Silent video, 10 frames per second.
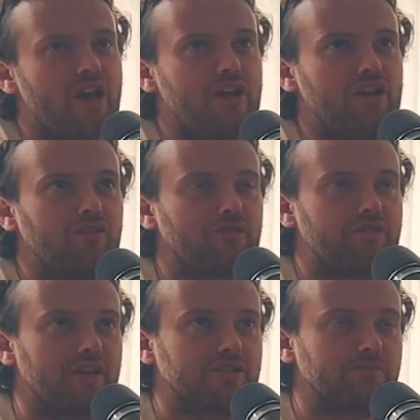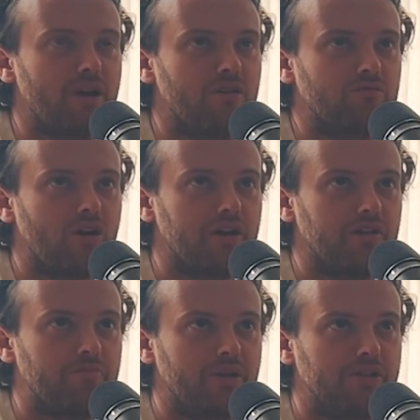any other things about
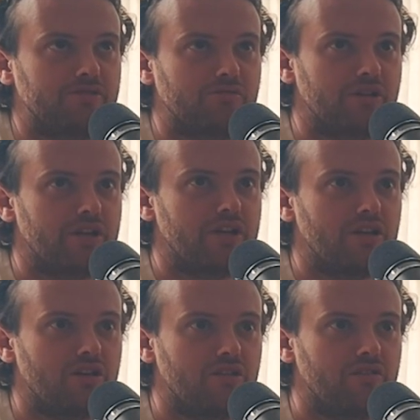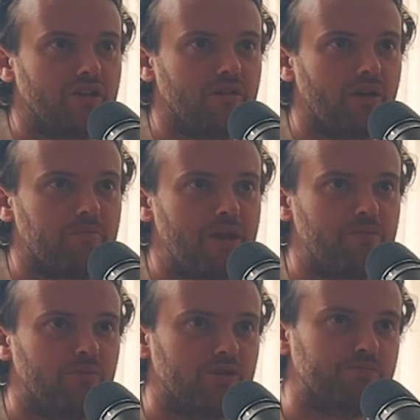running a pizzeria that like
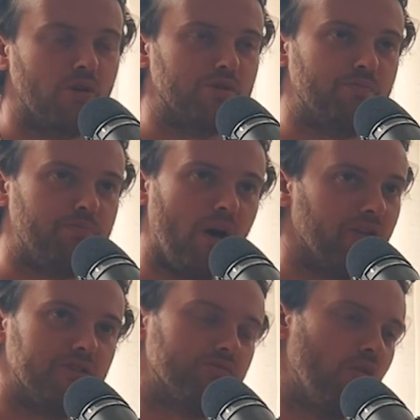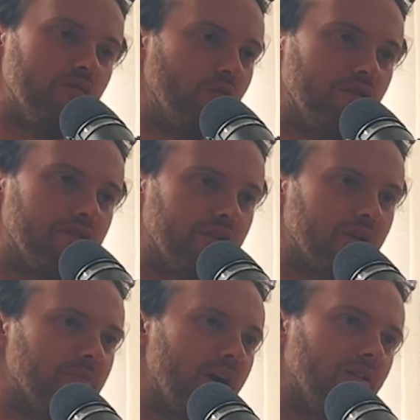people, just most punters wouldn't
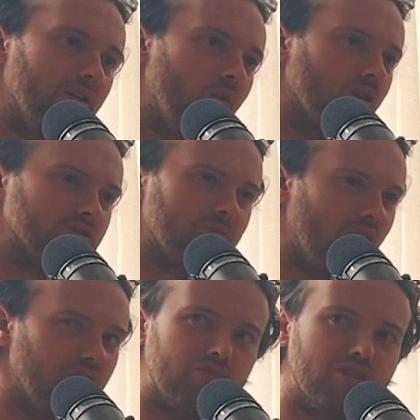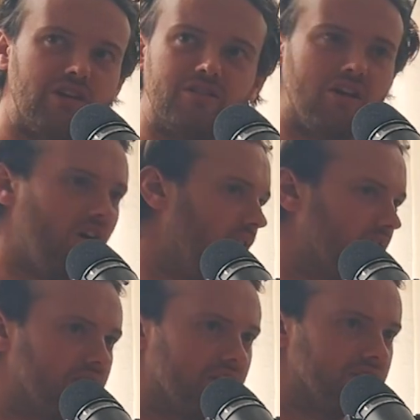think about? Like, what are some of the other really
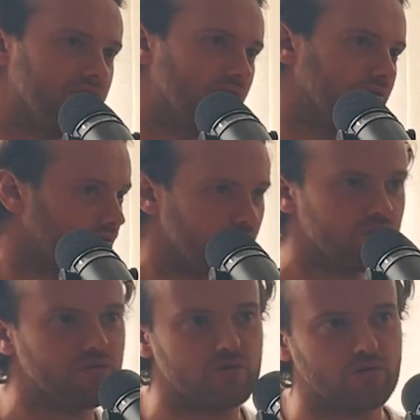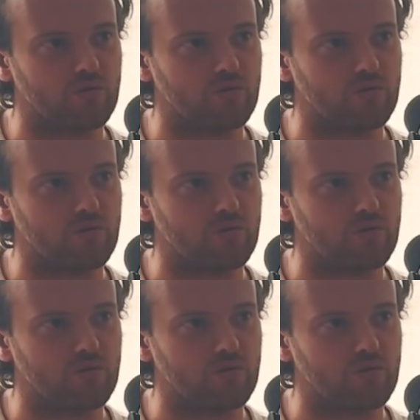hard things you got to do? Or...